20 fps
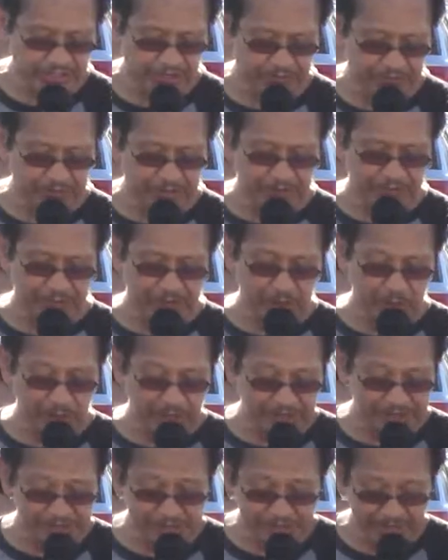if they
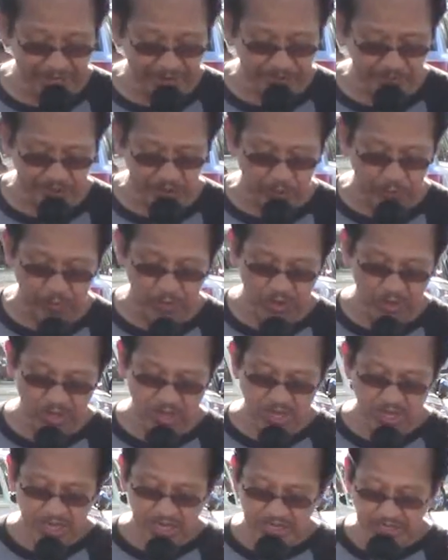violated them. So
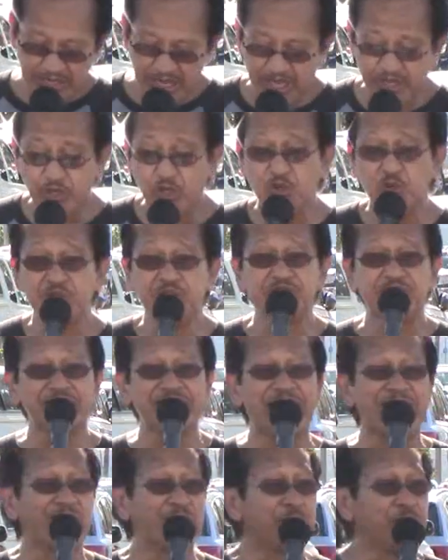God uses
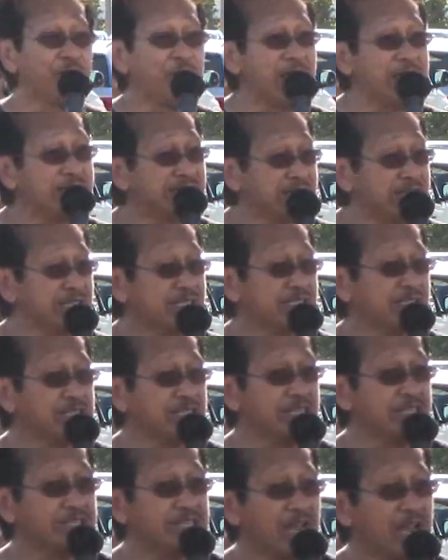sacrifices
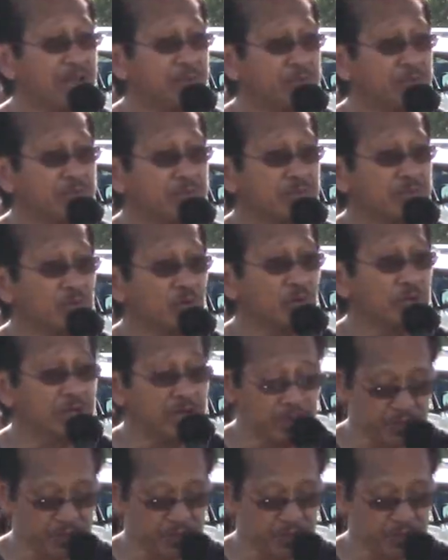that time when they